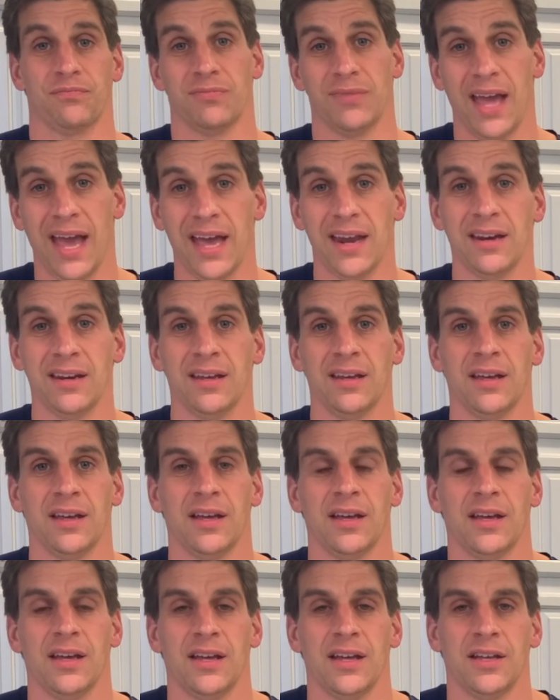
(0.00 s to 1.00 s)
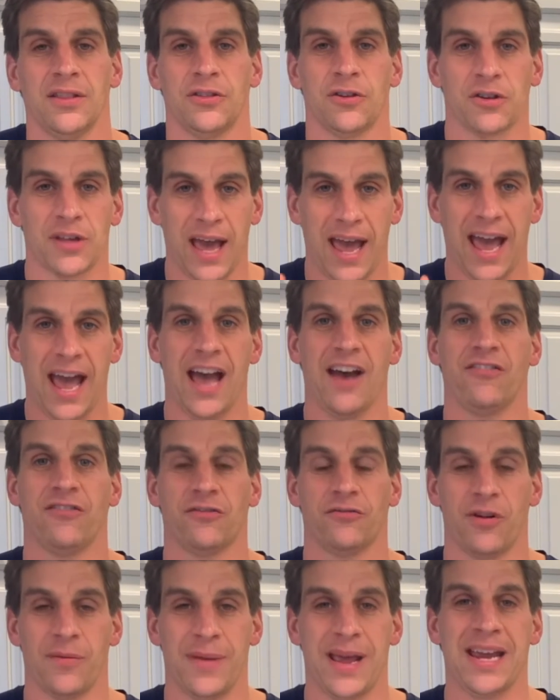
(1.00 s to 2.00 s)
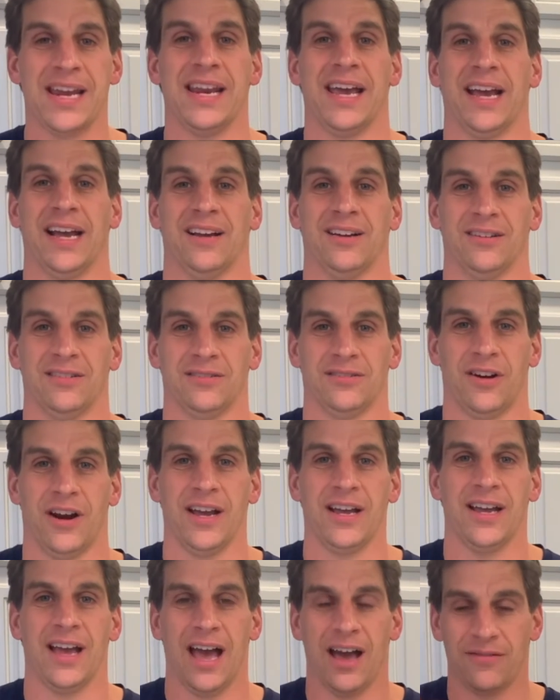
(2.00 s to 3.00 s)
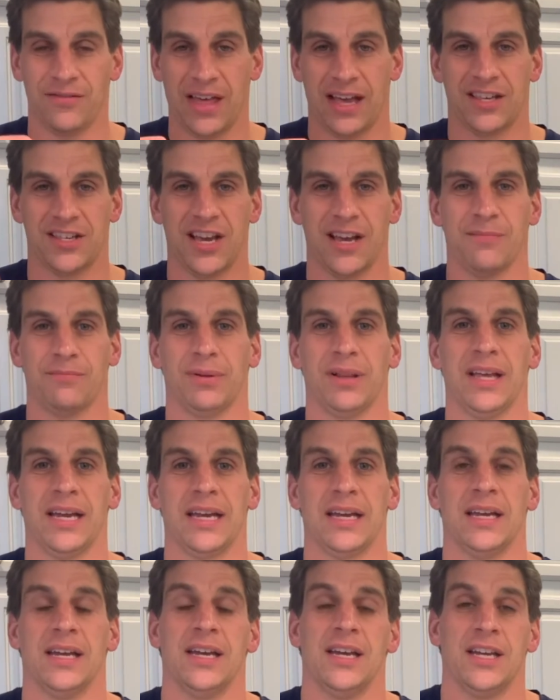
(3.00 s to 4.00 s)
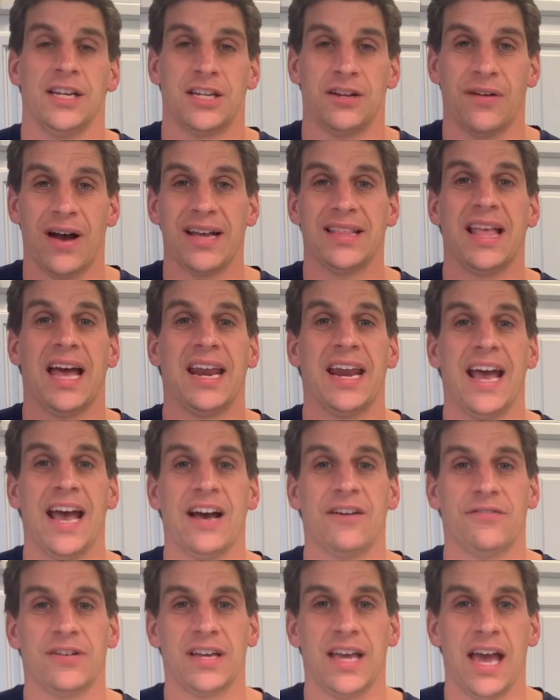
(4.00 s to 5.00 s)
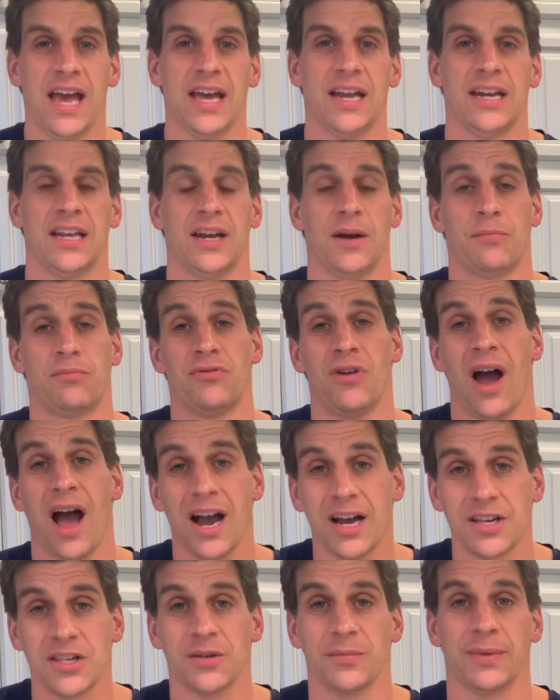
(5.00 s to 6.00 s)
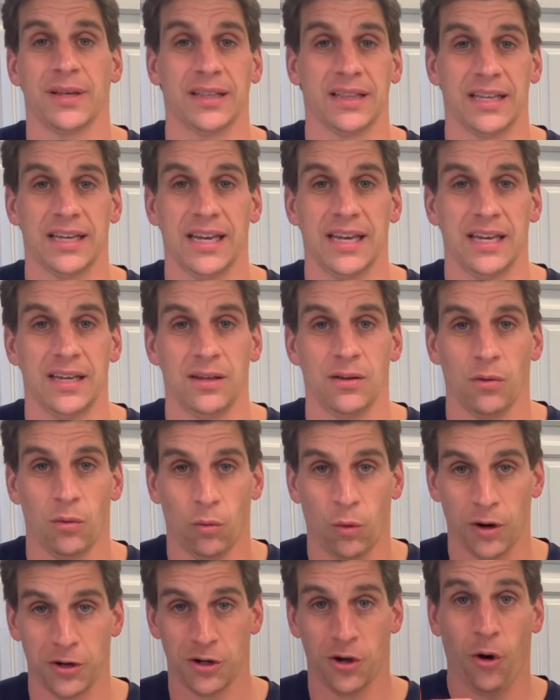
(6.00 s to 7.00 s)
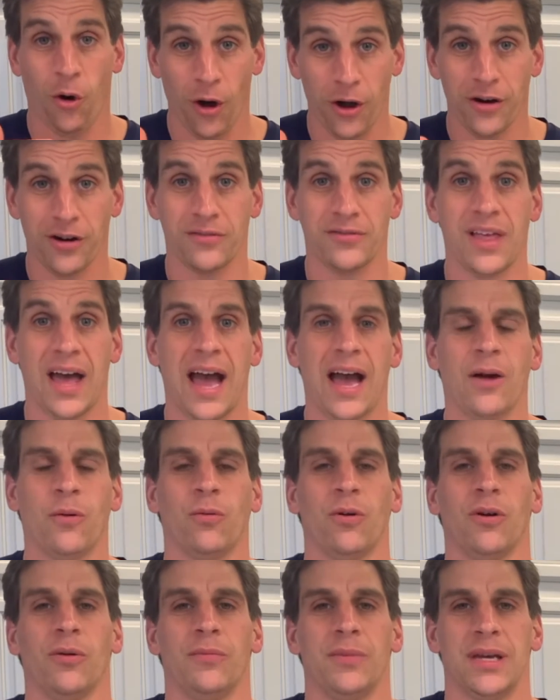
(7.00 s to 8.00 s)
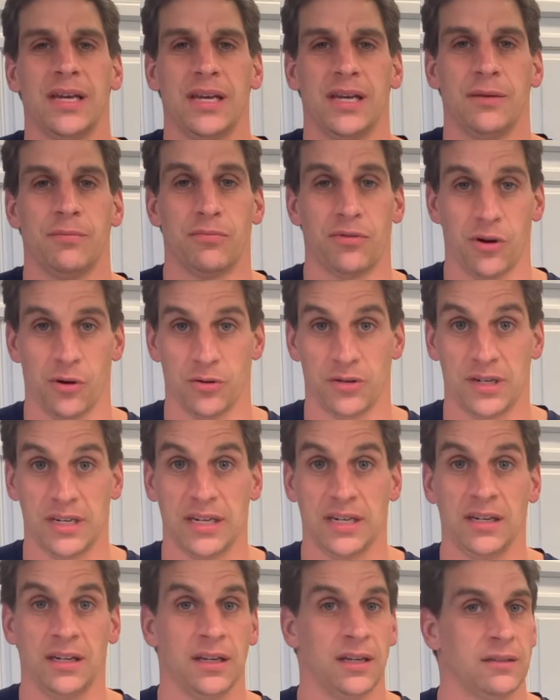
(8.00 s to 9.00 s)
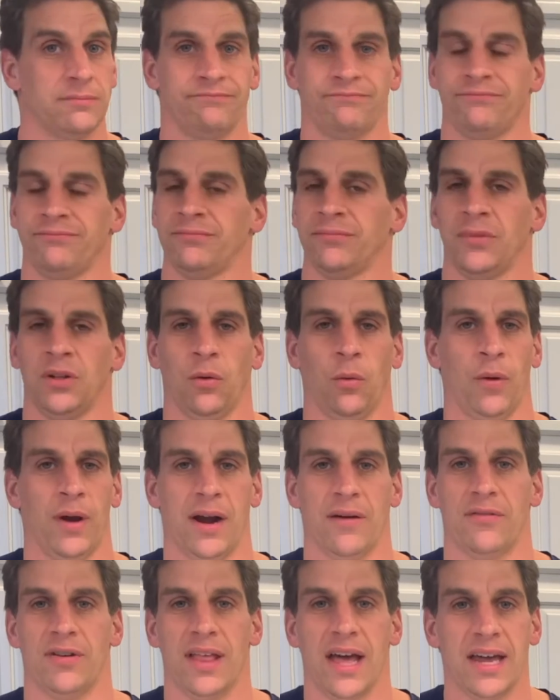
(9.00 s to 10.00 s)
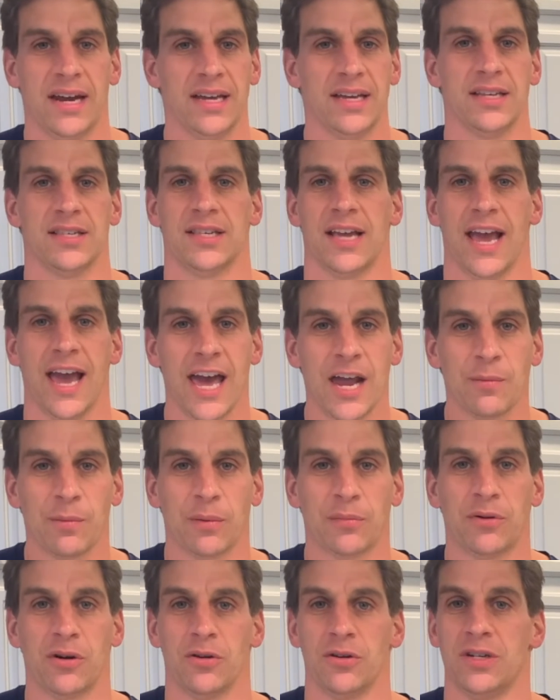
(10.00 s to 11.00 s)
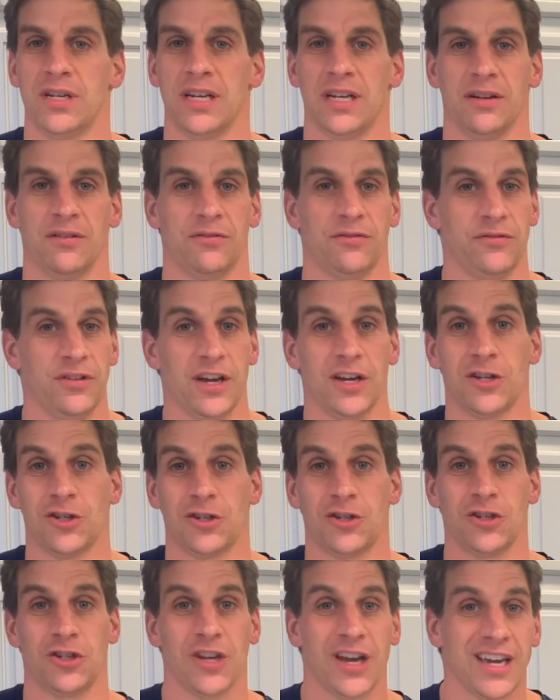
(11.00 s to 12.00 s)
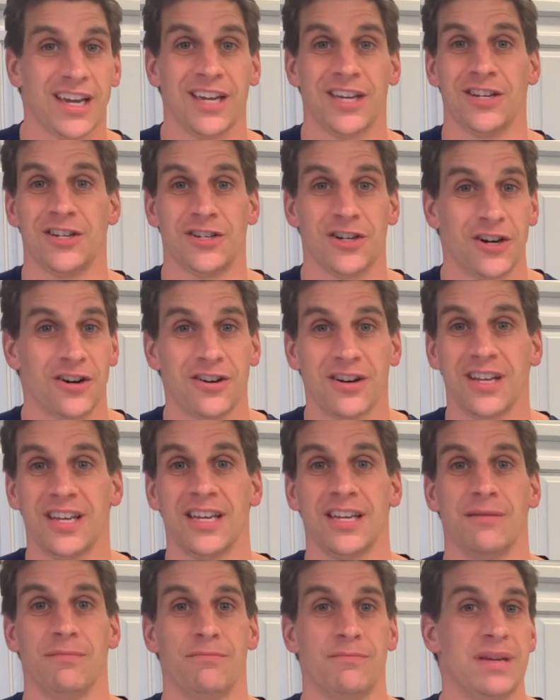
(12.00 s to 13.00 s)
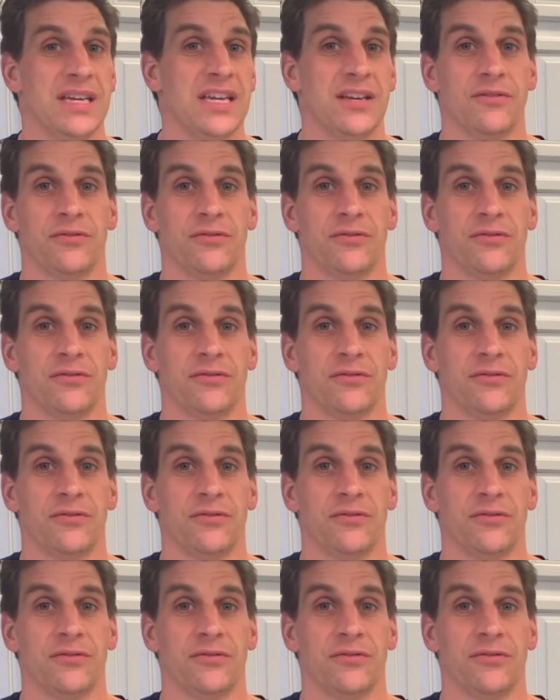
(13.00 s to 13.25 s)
Then there's a half remaining, right, of that same plate. Divide that in half again, and approximately 1/4 of that will be protein, whatever that is. Animal protein, fish, chicken, turkey, beef.